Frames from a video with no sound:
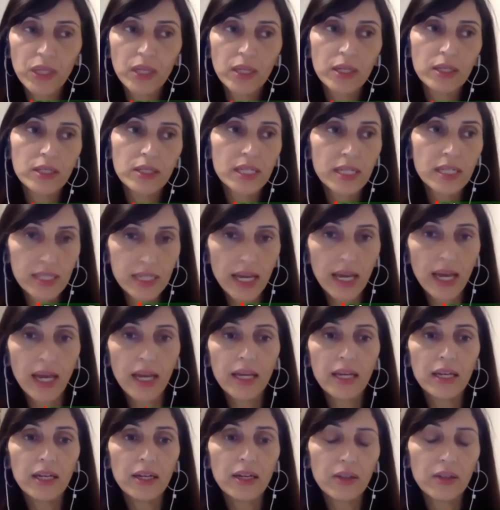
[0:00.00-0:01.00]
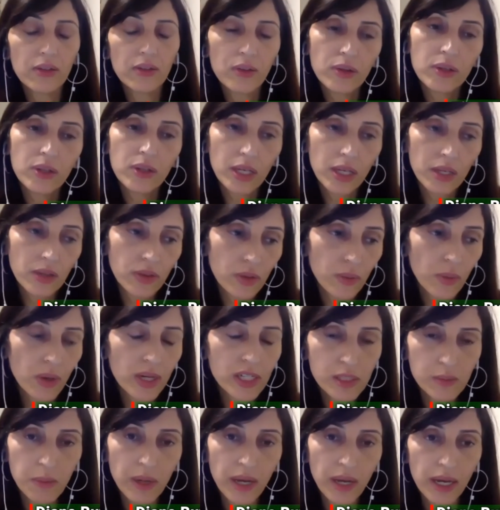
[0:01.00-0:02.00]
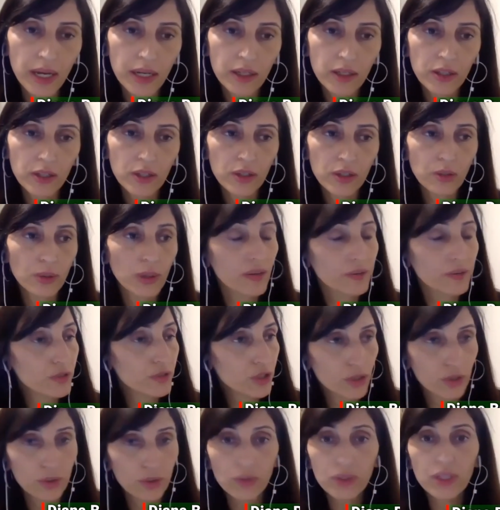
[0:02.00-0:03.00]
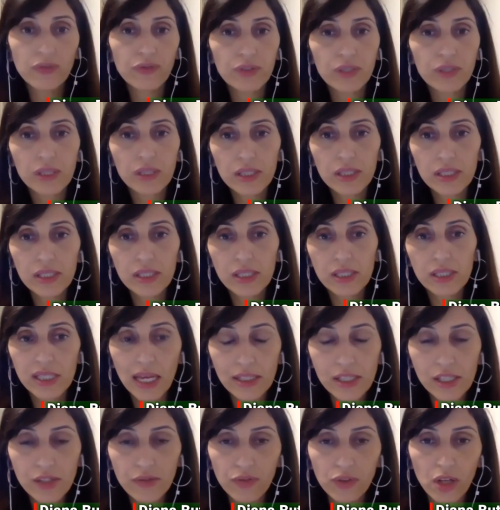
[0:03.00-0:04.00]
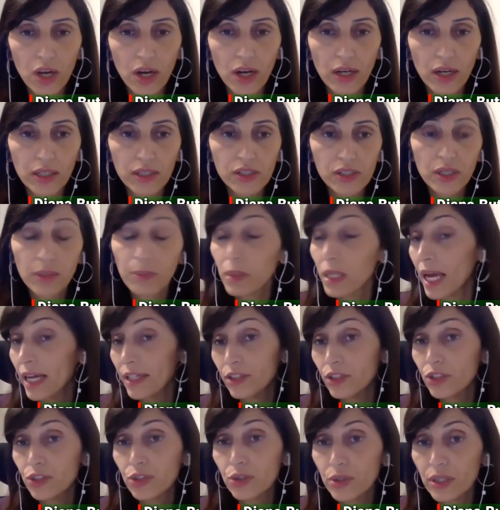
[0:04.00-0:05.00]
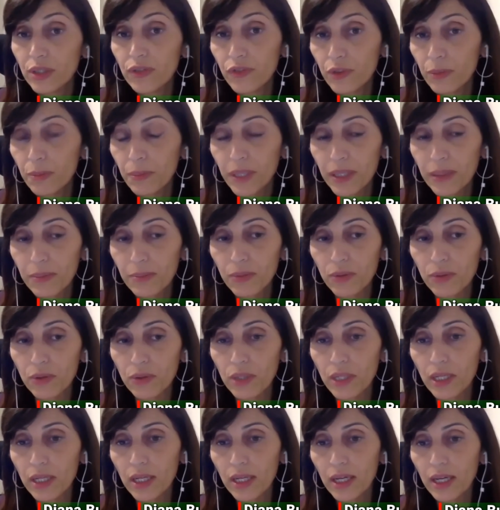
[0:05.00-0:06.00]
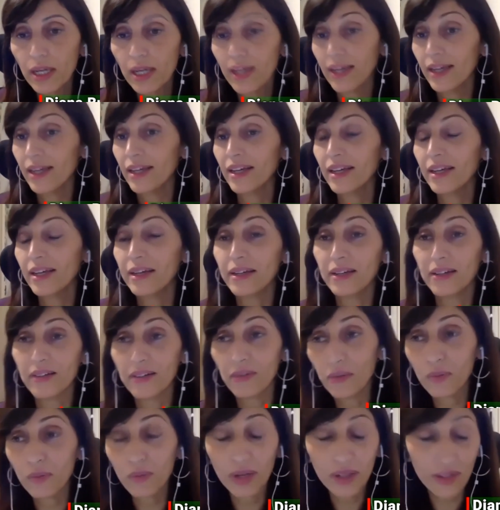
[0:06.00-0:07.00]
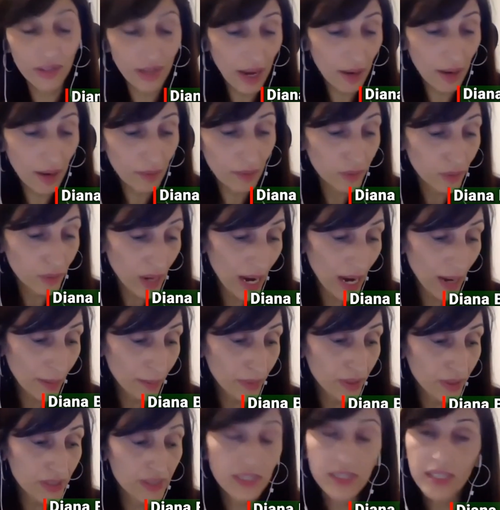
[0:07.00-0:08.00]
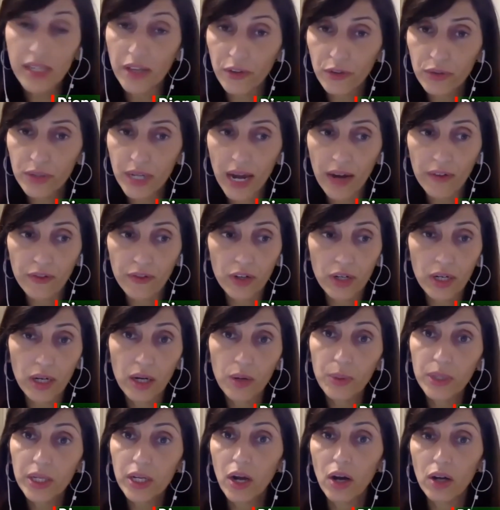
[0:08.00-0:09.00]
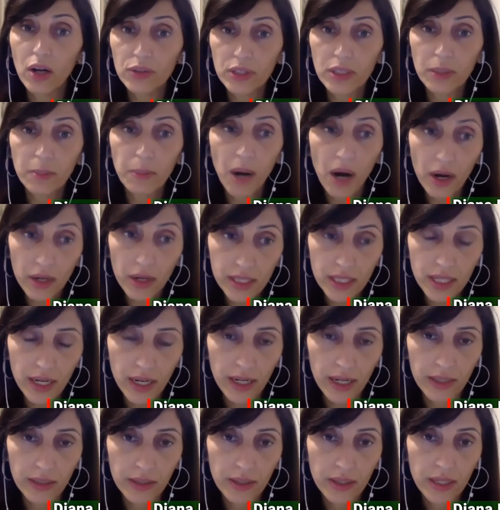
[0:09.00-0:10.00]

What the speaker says: Today in the West Bank, you have two different sets of laws applied to two different people. And when that happened in Southern Africa, we called it apartheid.